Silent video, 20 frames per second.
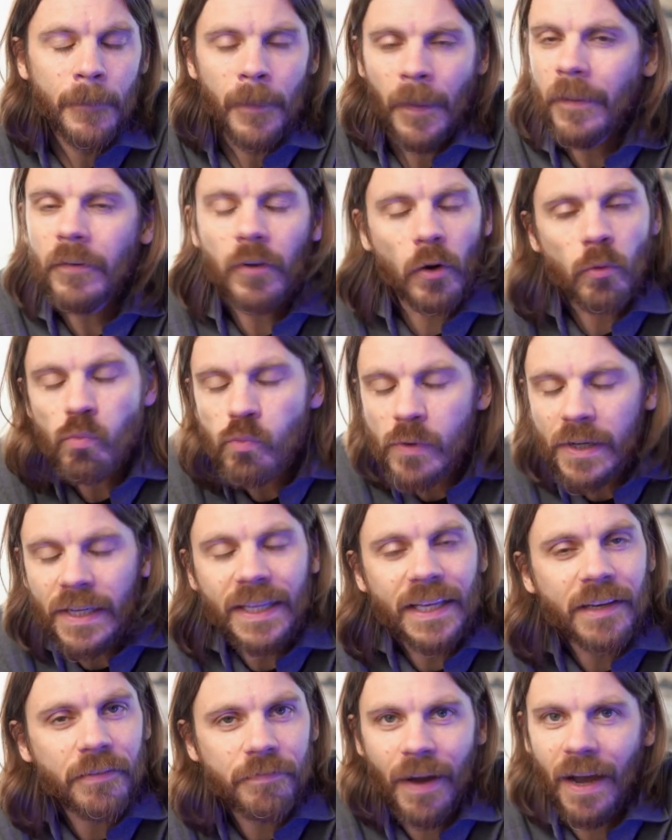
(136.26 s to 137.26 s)
And these are
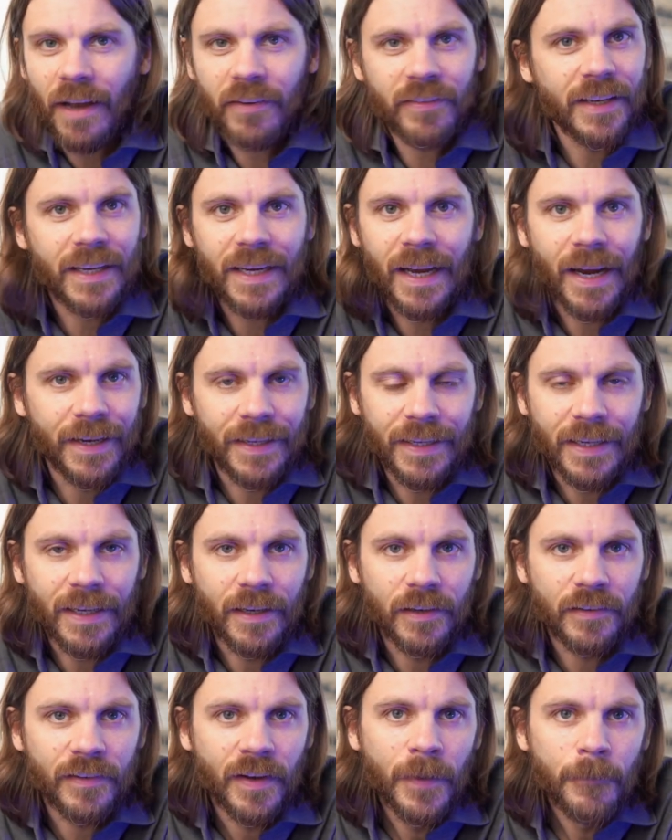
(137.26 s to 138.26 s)
really fascinating
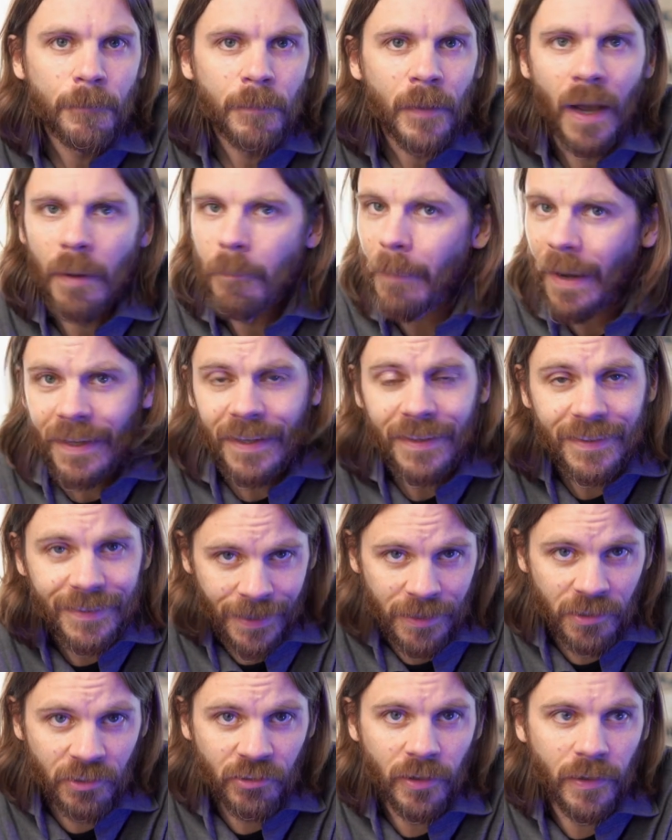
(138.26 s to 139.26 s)
ideas. My
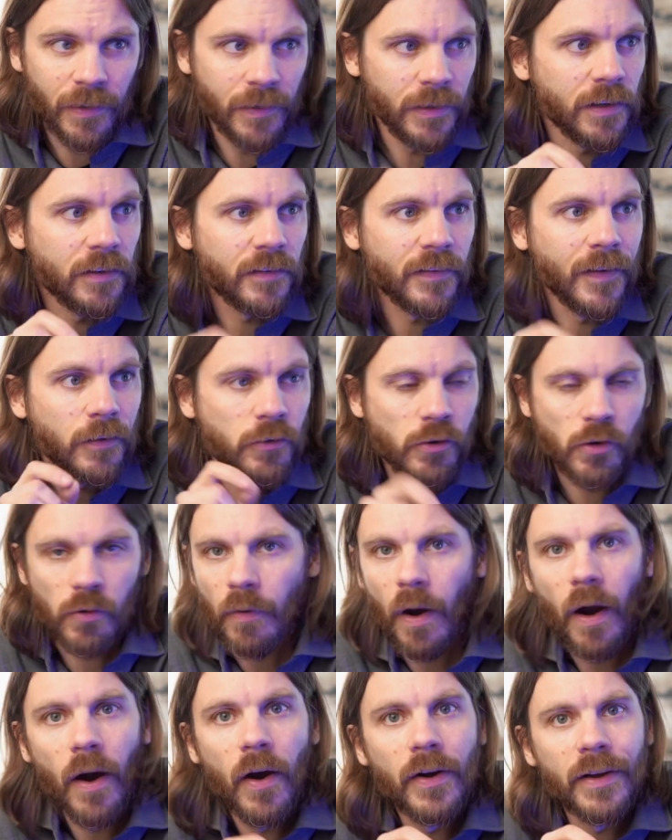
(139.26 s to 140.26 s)
contention is that
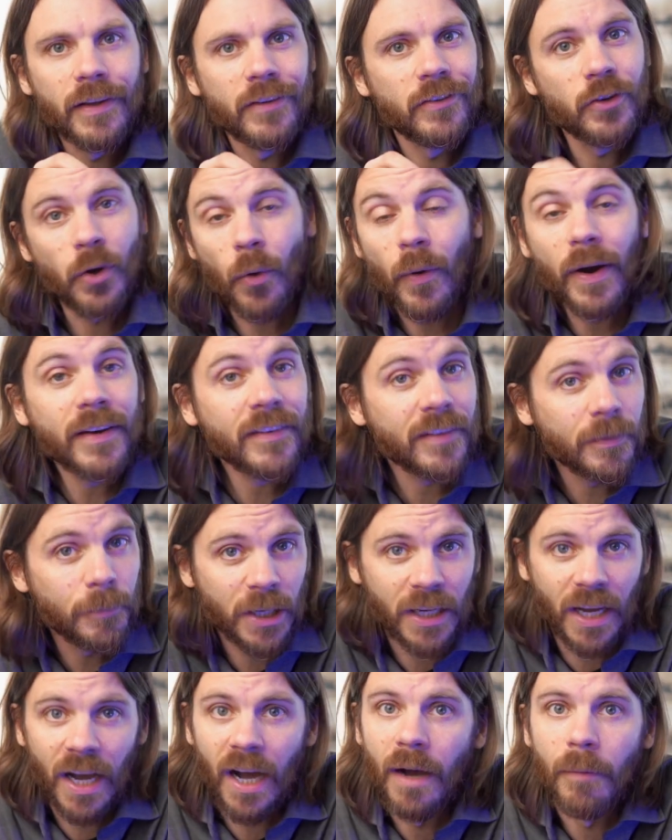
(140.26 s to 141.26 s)
Girard is going to
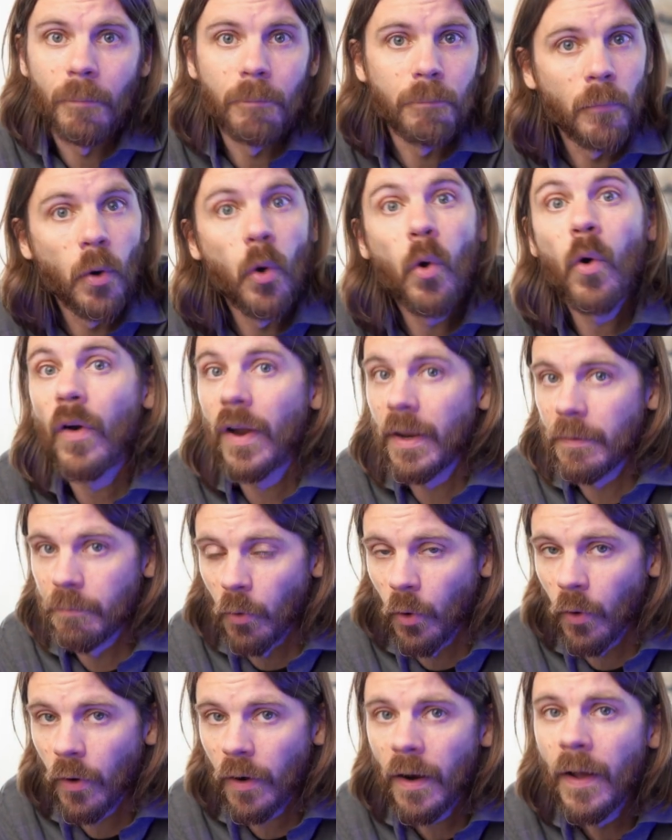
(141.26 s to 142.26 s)
become more and
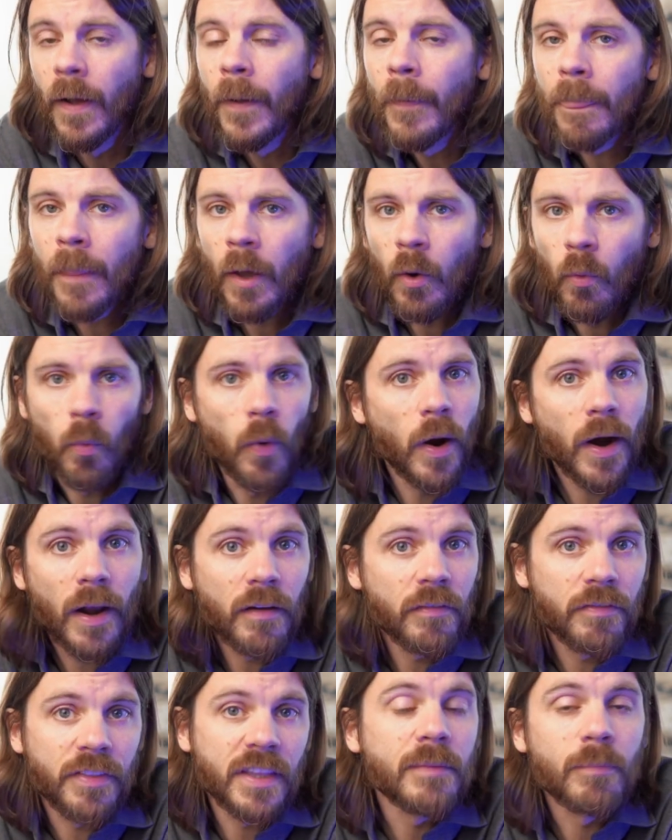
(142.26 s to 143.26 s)
more one
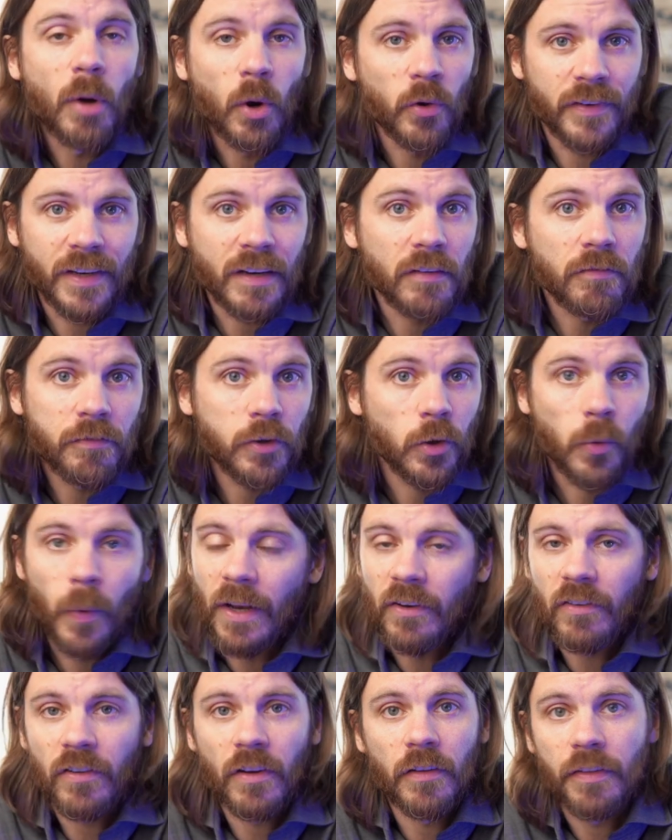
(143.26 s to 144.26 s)
of the most
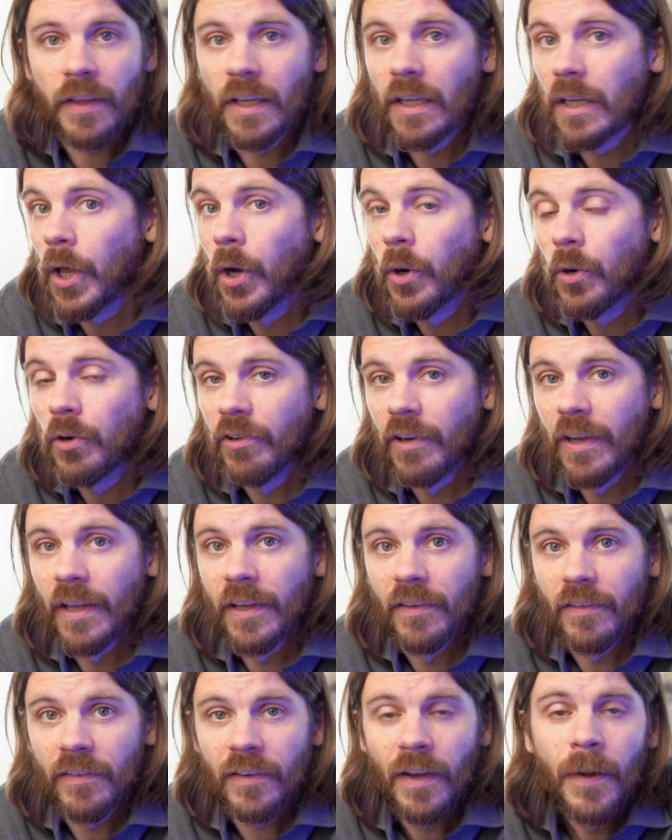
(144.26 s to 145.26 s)
influential
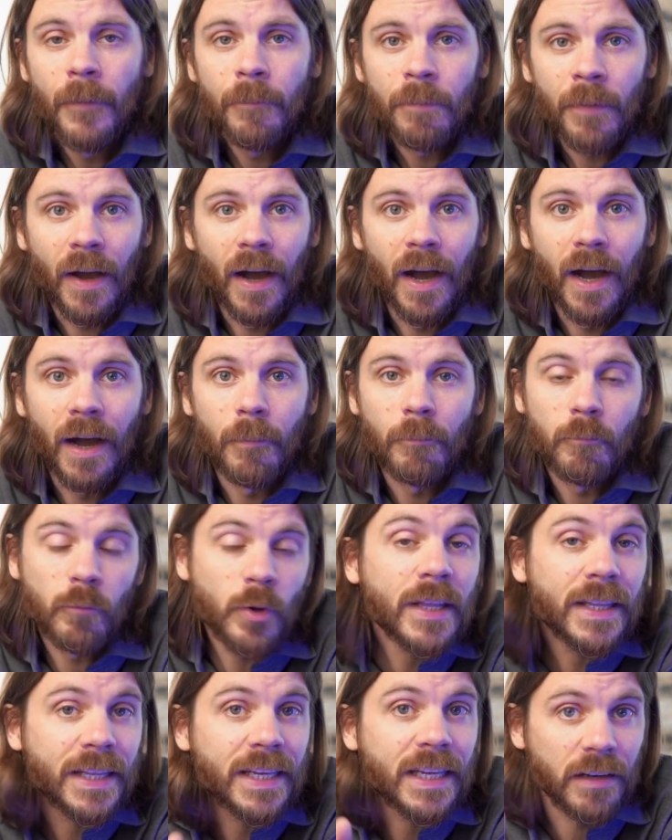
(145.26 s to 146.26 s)
theologians,
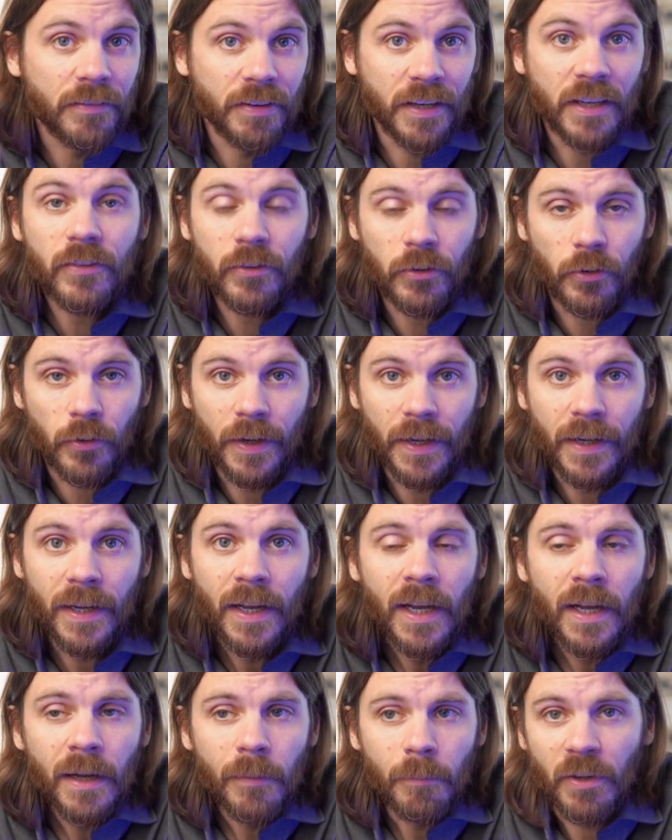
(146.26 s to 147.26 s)
really, of history,
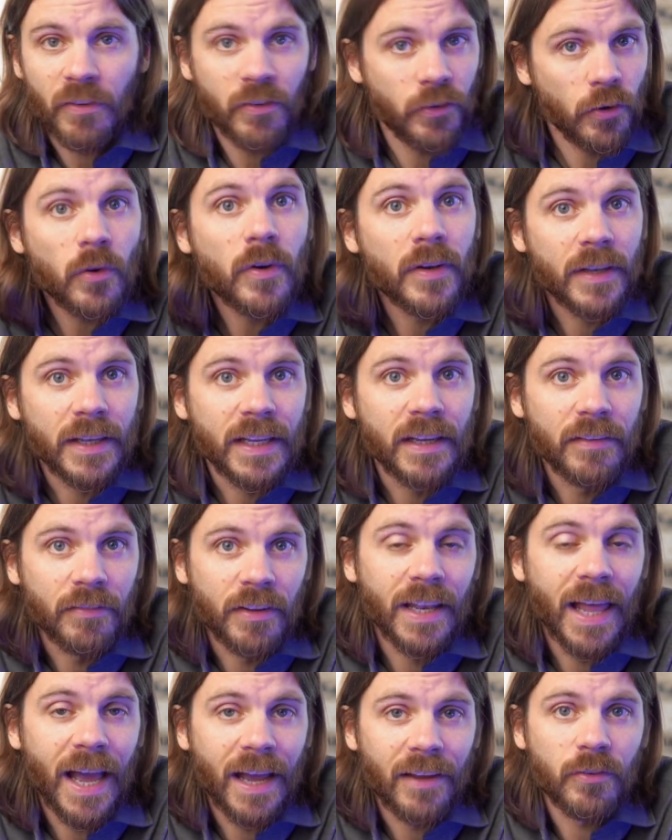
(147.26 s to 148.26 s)
but certainly of
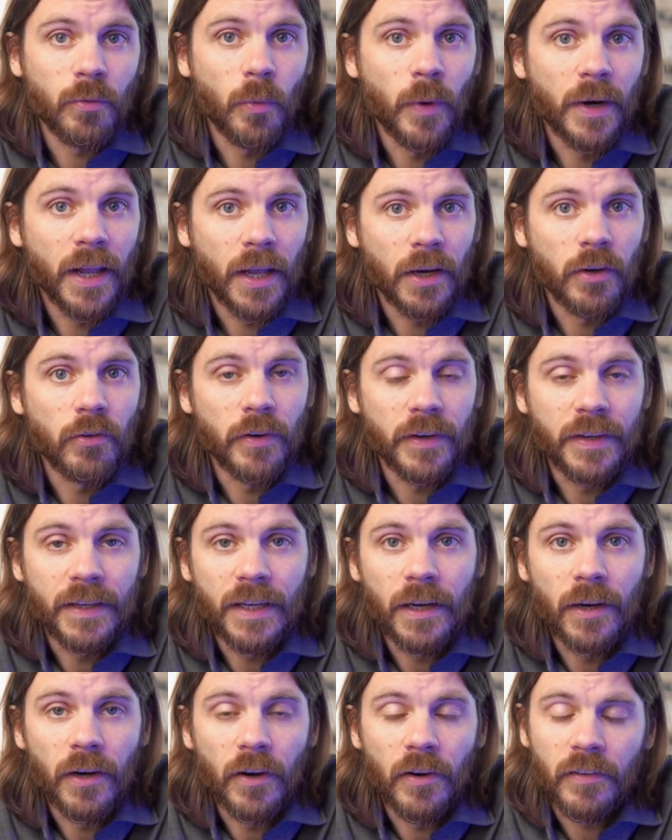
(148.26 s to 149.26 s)
the last 100
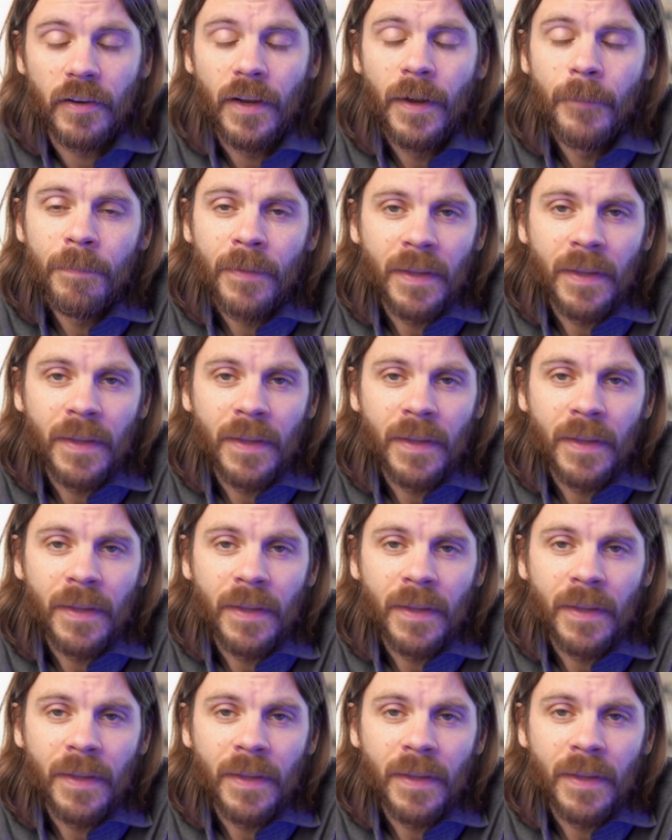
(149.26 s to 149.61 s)
years.